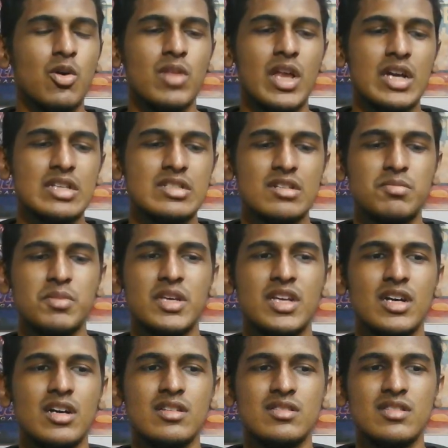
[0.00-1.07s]
Like just
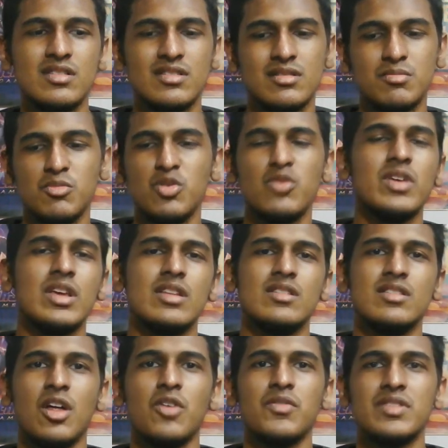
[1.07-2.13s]
because this movie
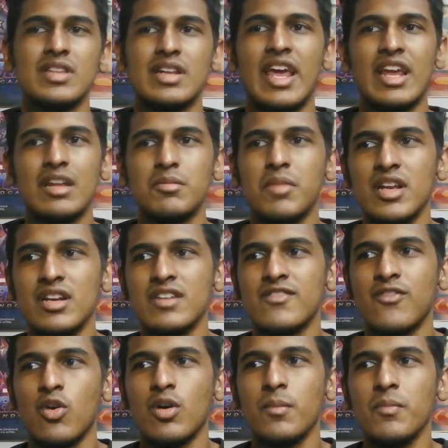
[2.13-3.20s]
itself is an animated
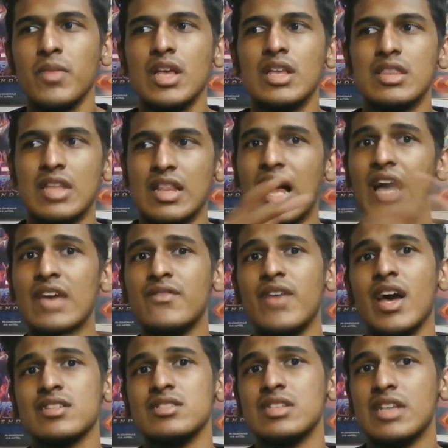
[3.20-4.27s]
form, the live
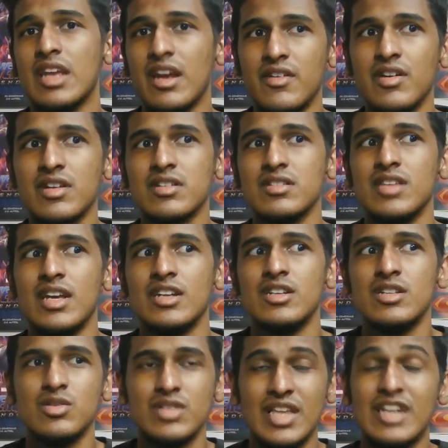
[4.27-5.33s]
action characters
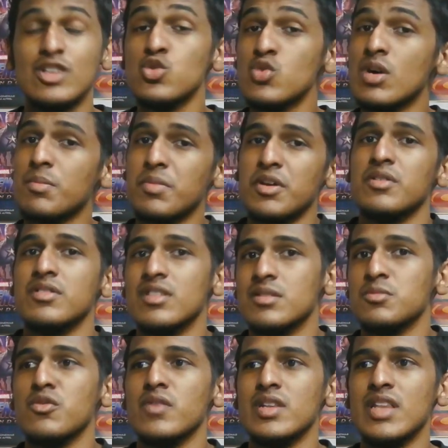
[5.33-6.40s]
that do appear in this
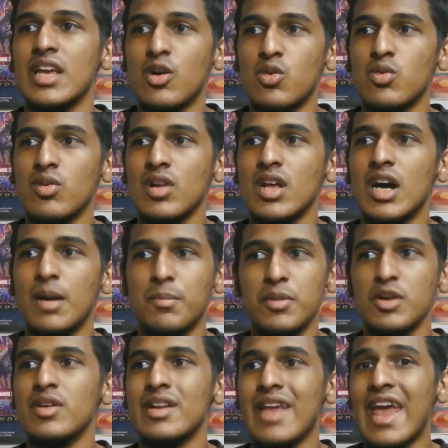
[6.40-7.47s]
movie, they don't
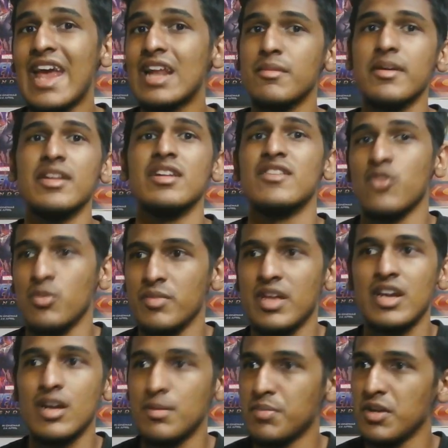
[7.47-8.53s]
appear in animated form.
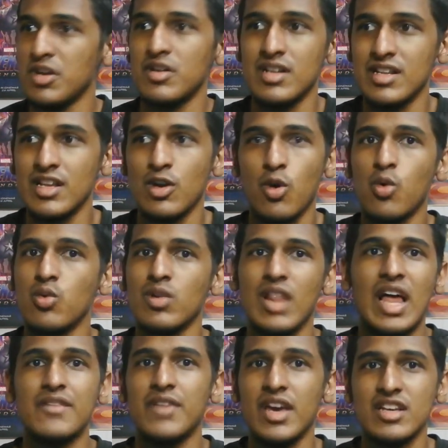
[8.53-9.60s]
They appear in their own
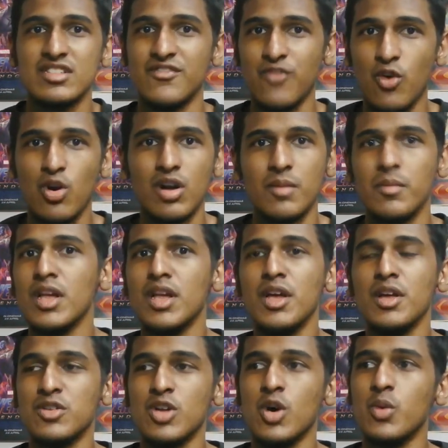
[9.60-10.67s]
live action form.
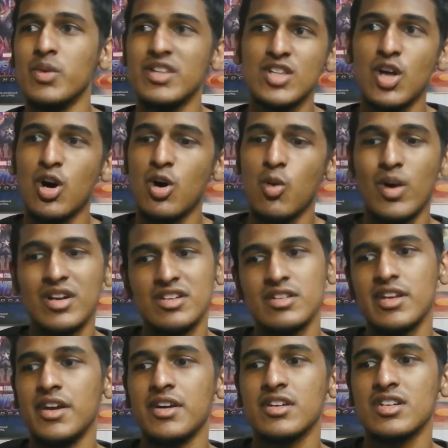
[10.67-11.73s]
So we saw one
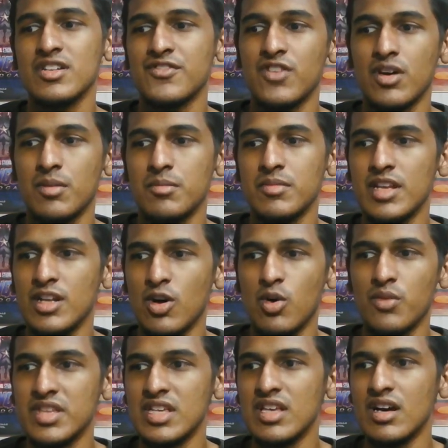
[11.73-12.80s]
character from
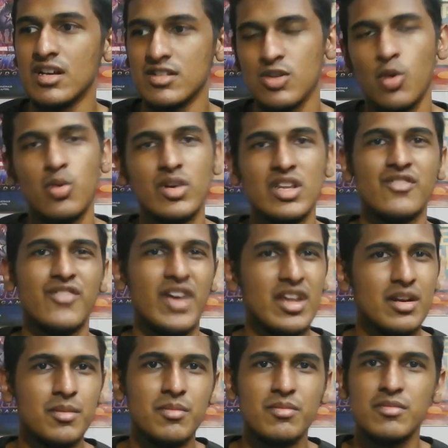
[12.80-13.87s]
the Sony's
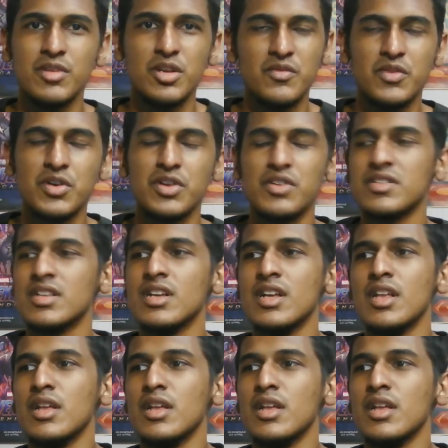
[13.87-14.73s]
Venom universe.